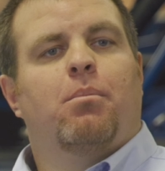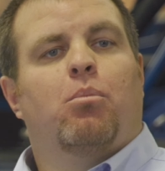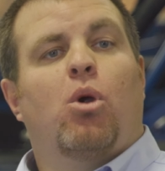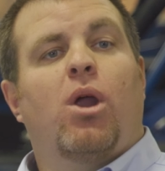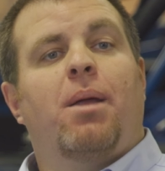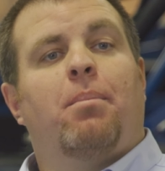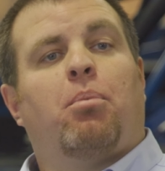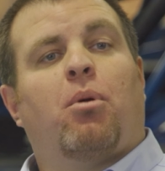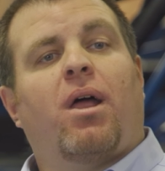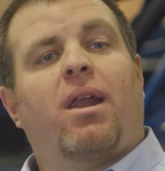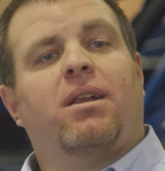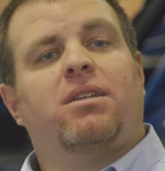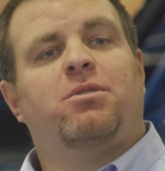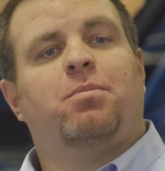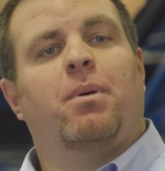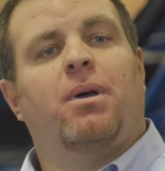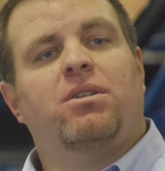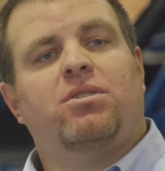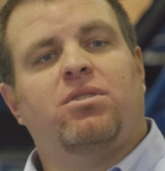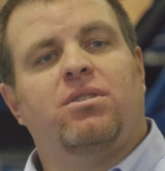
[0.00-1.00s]
Brad, product
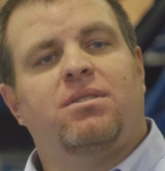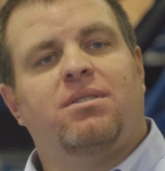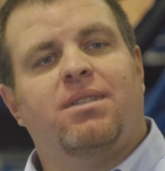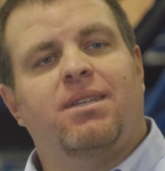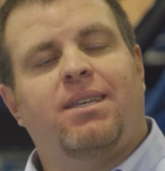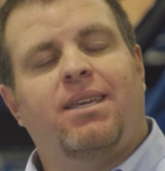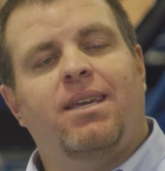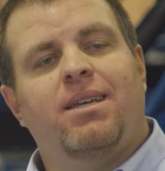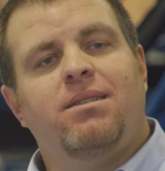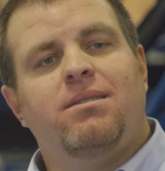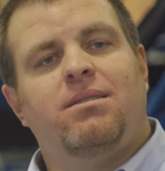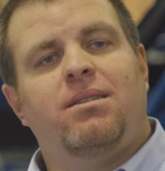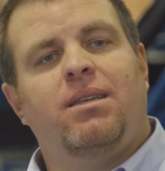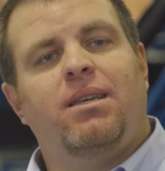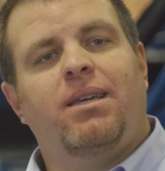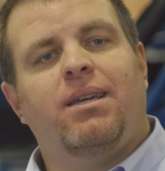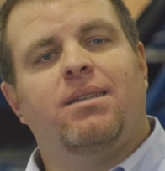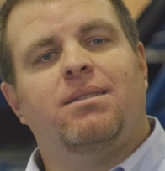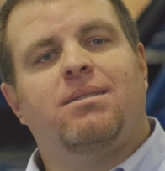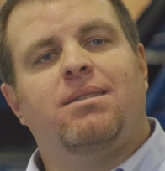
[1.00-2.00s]
specialist at
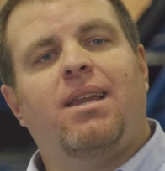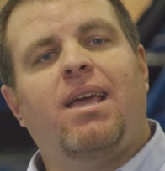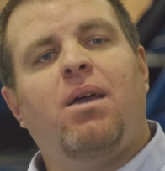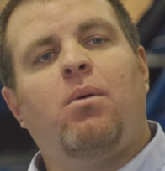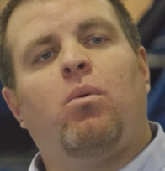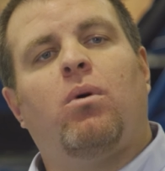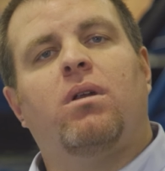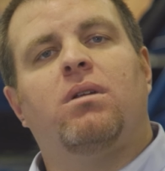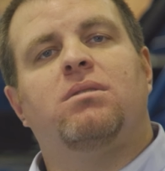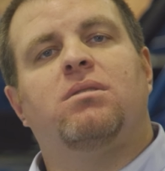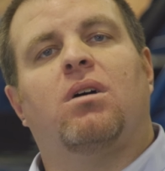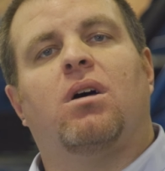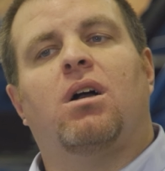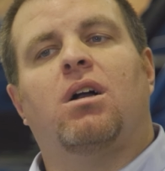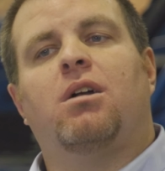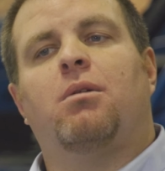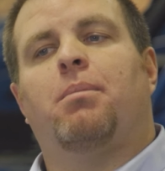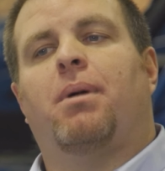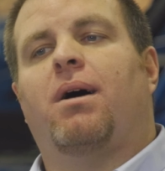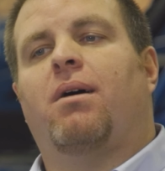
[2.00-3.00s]
Kinze, and today I want to
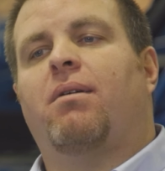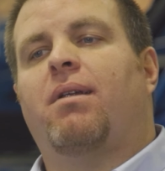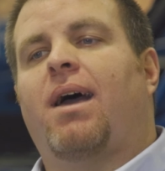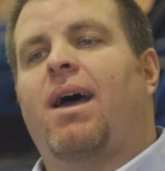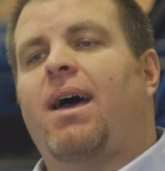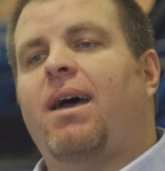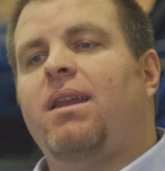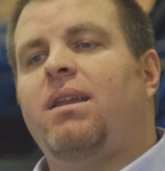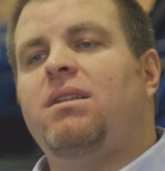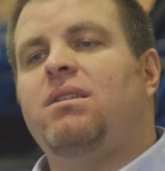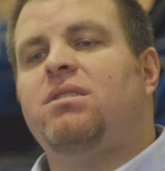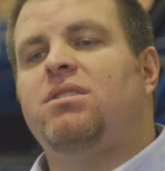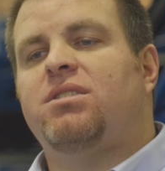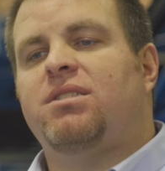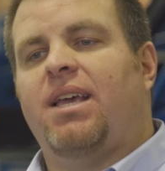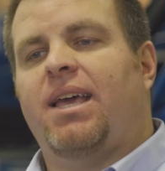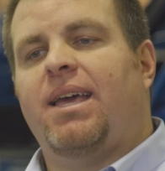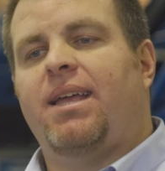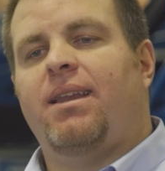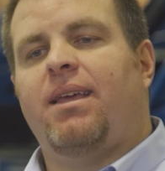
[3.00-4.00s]
talk about how to
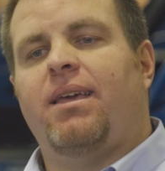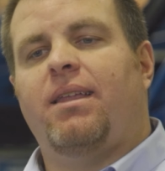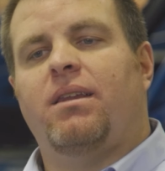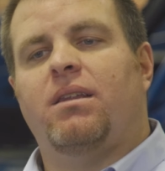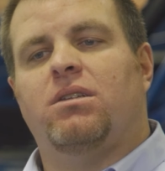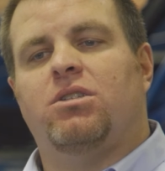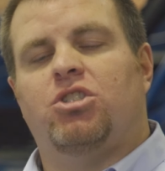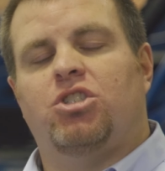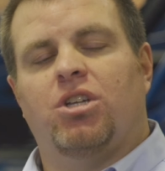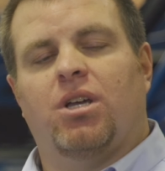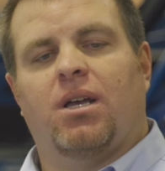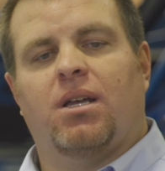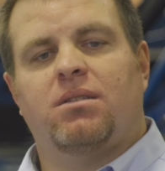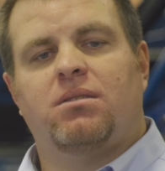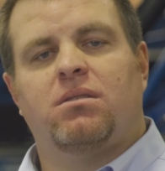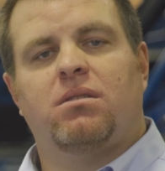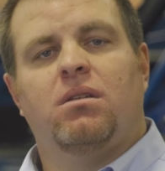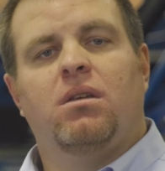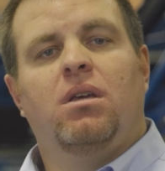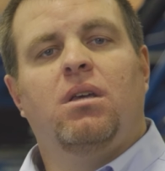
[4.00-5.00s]
set and
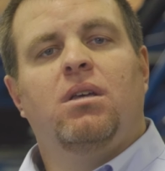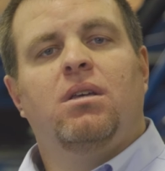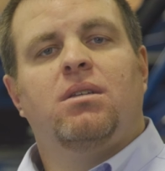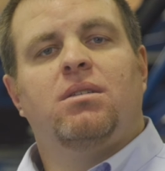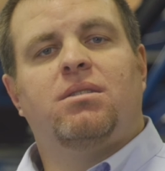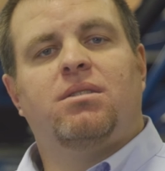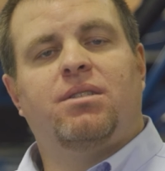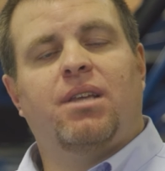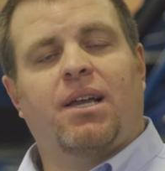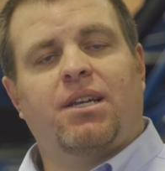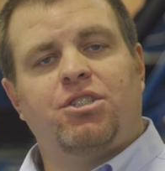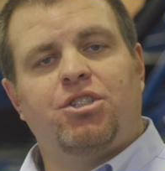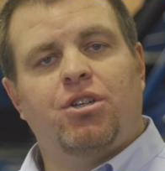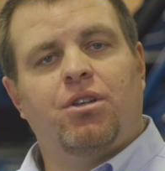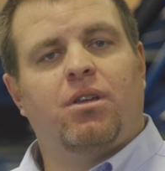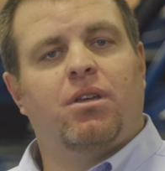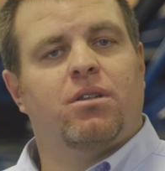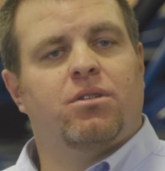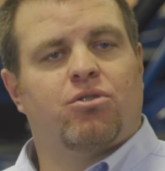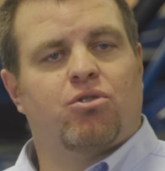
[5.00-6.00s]
adjust
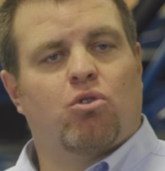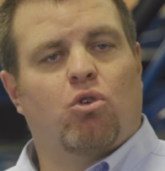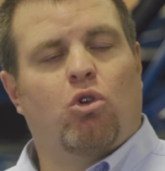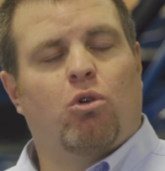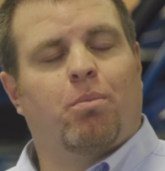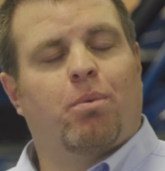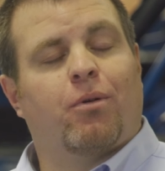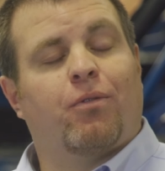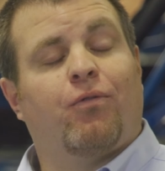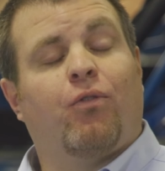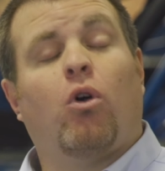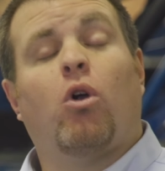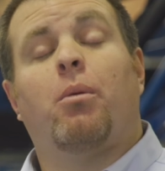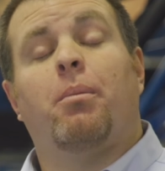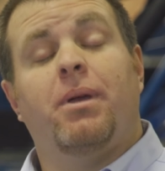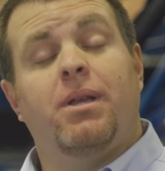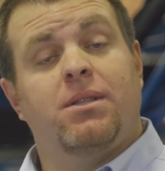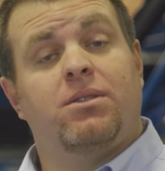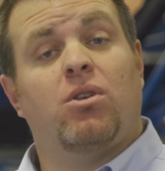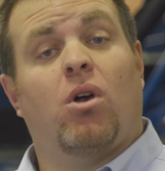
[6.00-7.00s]
section control
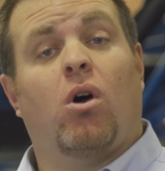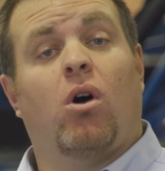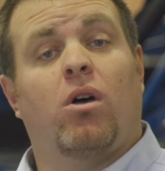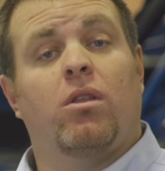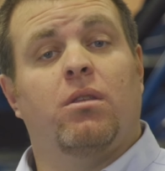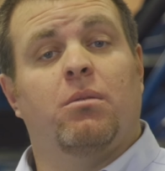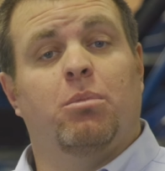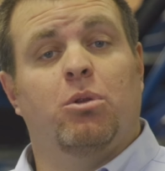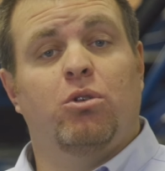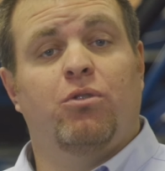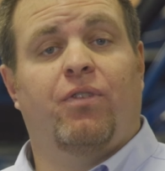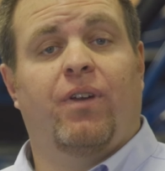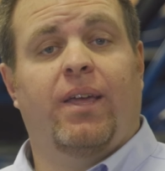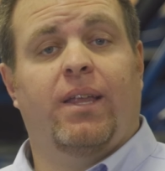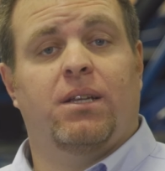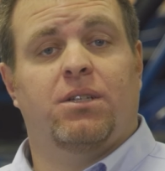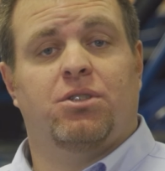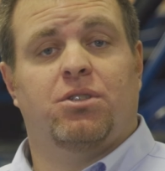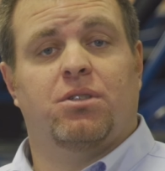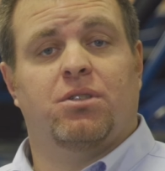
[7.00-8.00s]
performance on the Blue
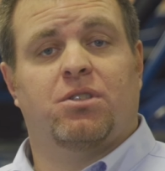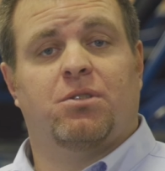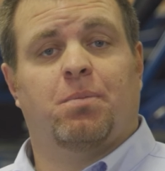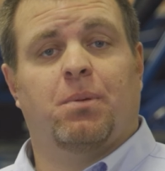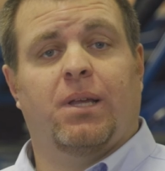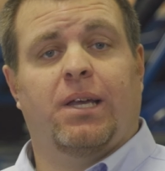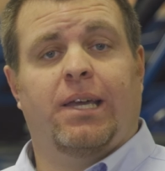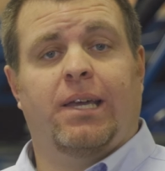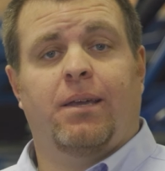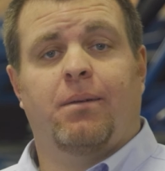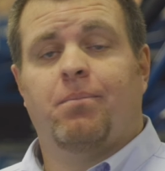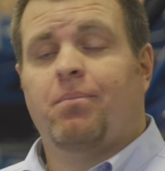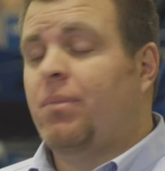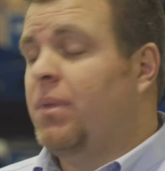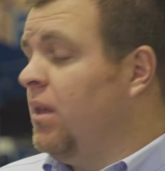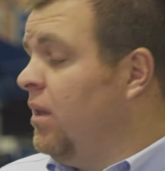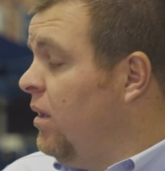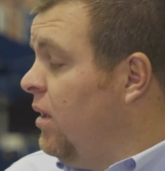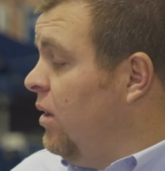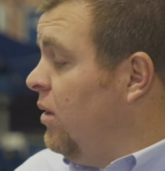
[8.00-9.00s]
Vantage display.
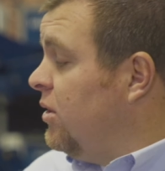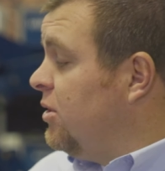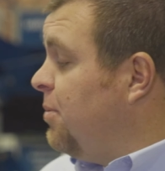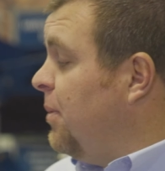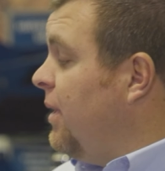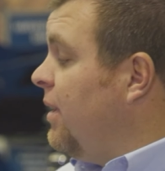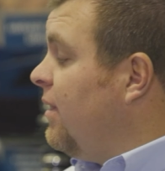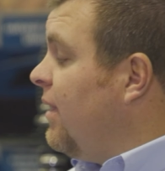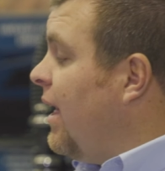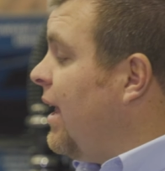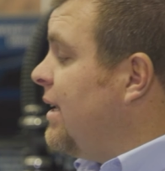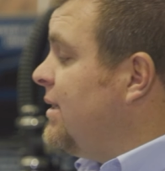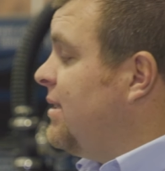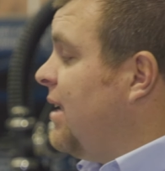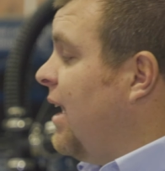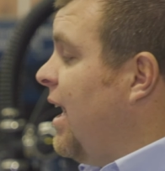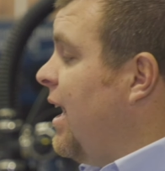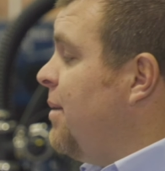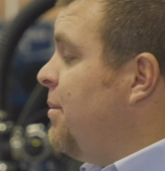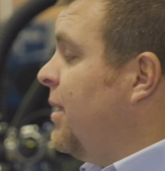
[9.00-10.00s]
Spend a lot of
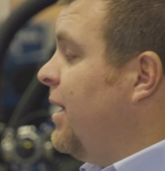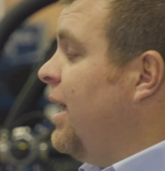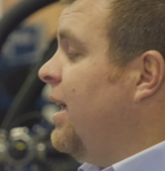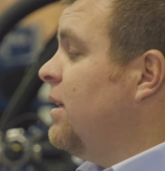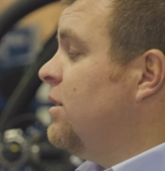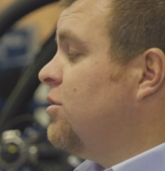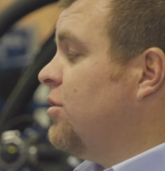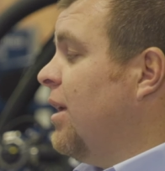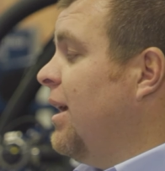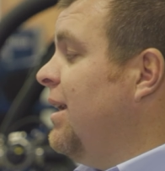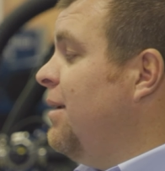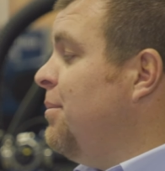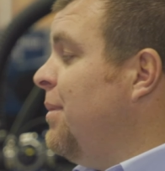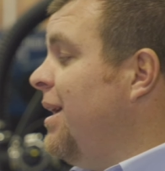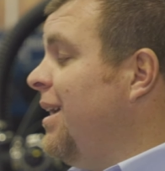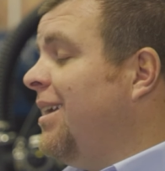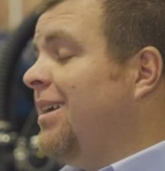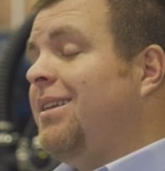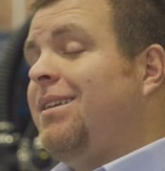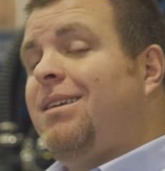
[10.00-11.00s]
time, again, trying to
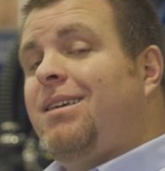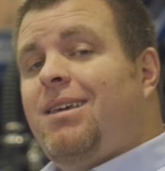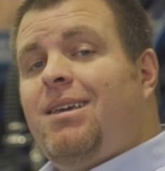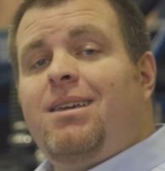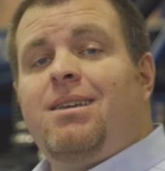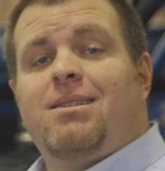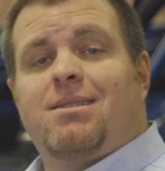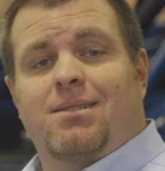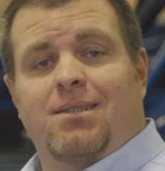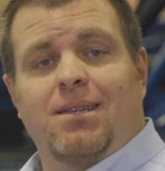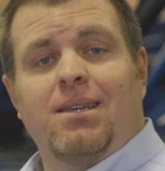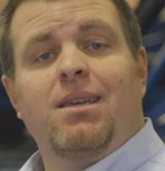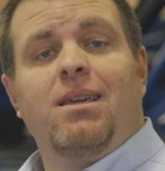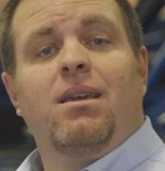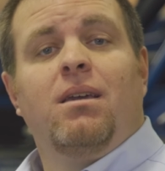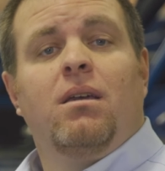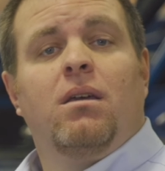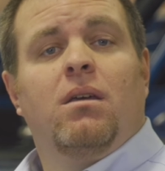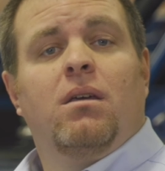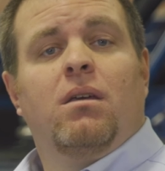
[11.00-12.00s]
make it easy